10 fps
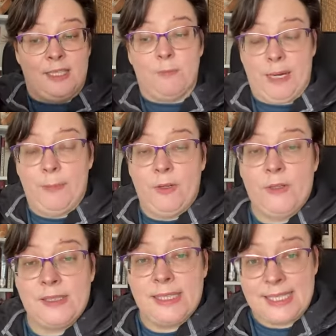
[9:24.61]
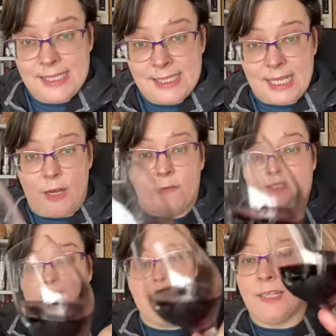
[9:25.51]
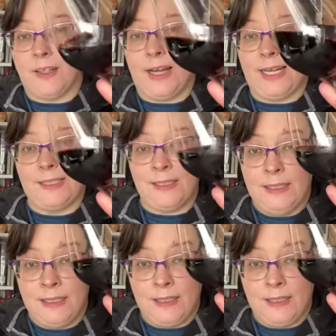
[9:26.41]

the bubbles itself that's in the glass,